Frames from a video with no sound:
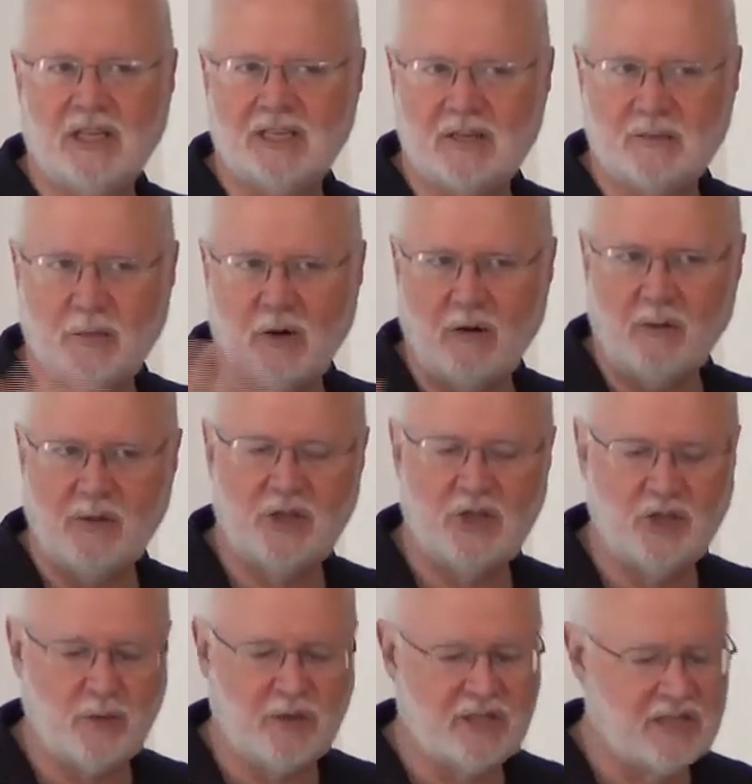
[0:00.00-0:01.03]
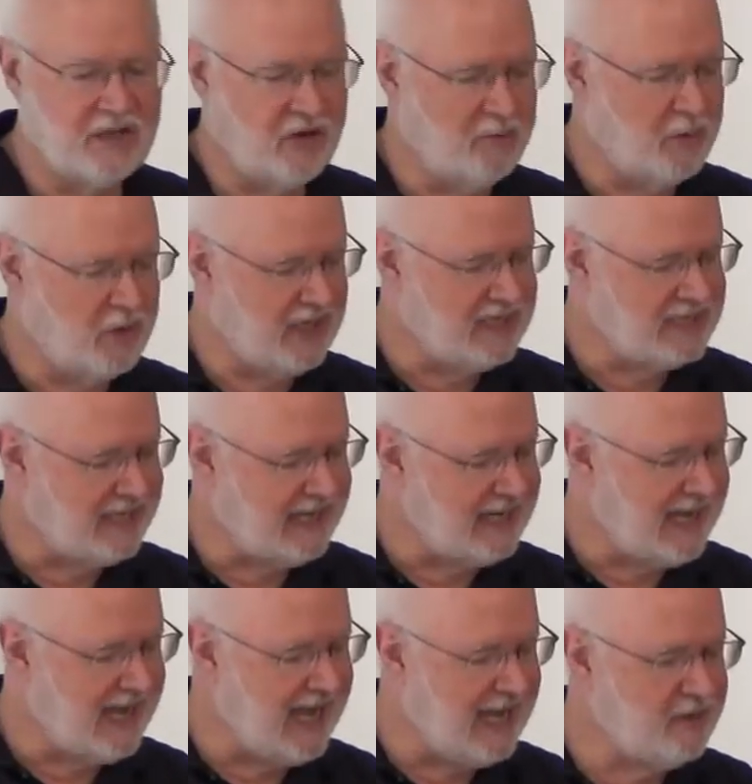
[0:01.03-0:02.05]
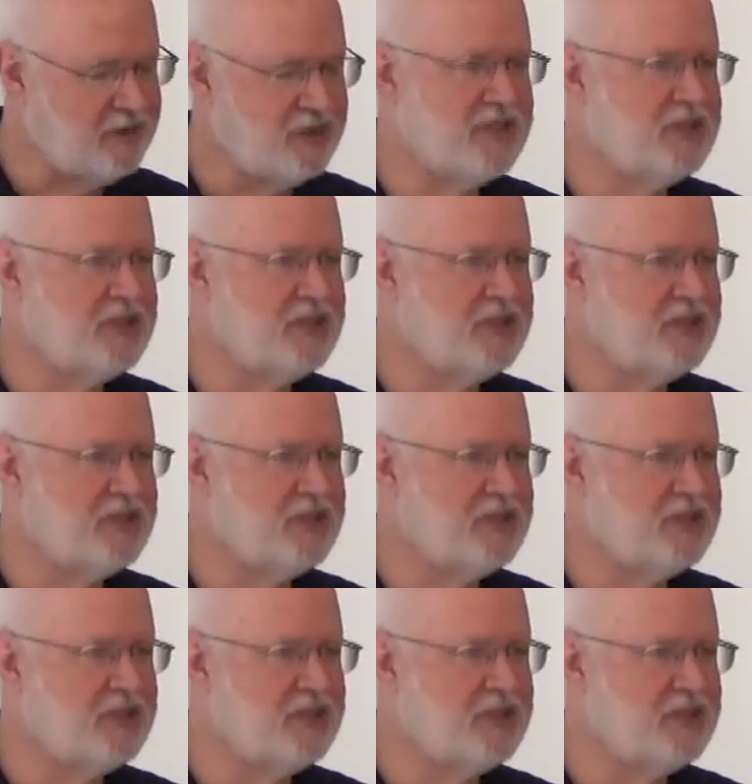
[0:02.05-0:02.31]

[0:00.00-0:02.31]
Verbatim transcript: This is part of what the Jewish ceremony is. Light a candle,